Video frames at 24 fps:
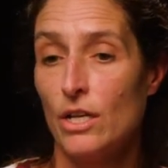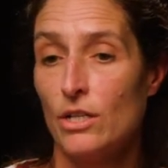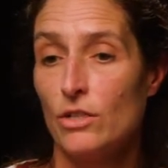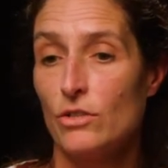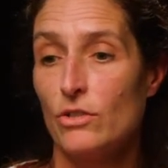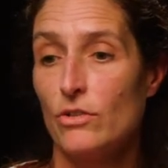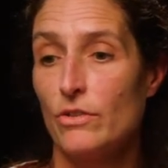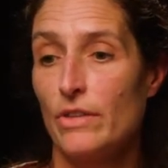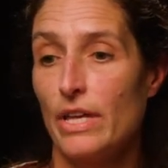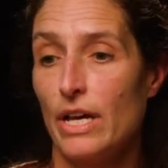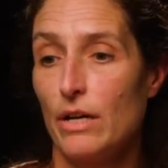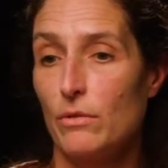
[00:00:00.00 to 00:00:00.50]

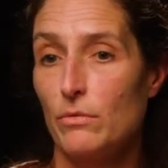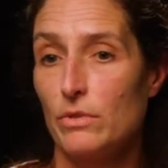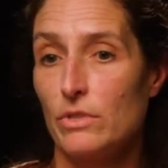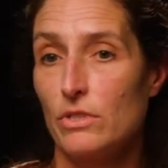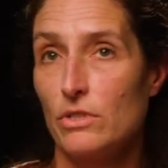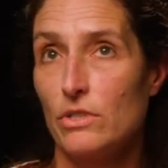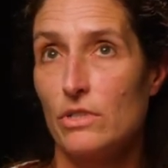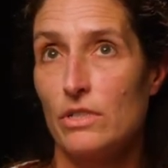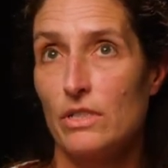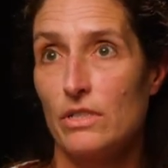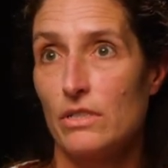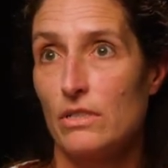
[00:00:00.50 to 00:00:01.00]
So that
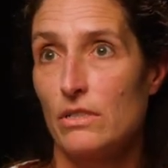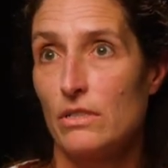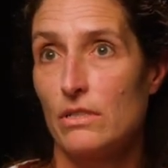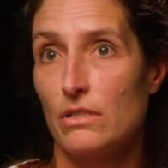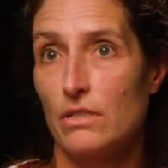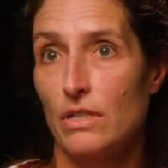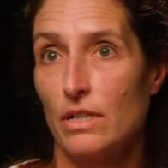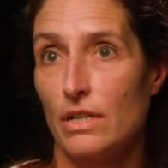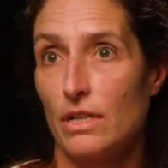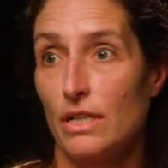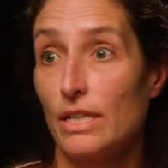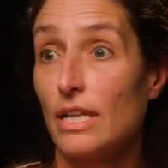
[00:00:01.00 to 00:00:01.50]
was
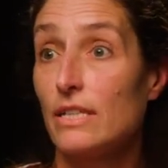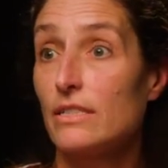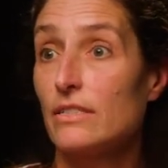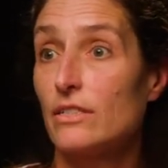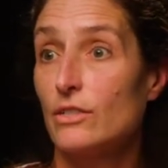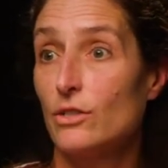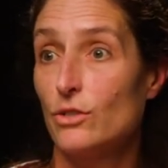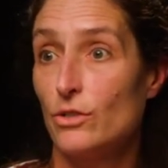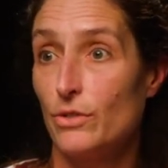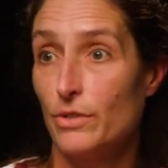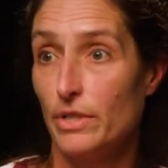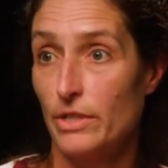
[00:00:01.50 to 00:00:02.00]
just less
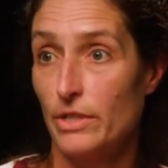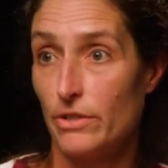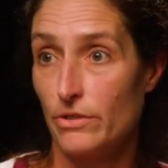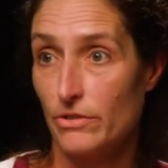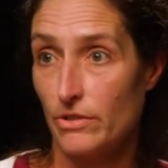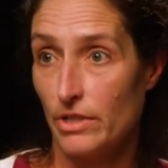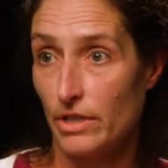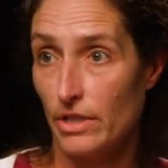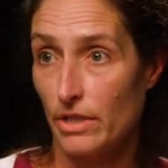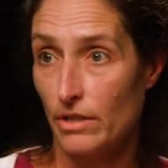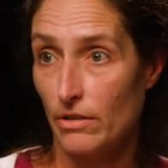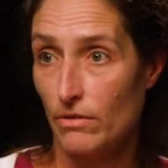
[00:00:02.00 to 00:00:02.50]
than 2 years
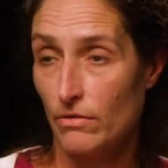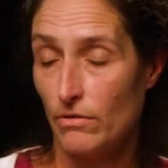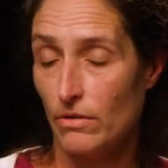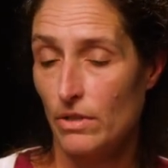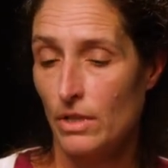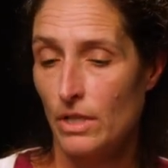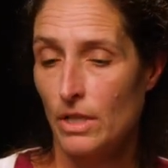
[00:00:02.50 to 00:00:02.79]
ago.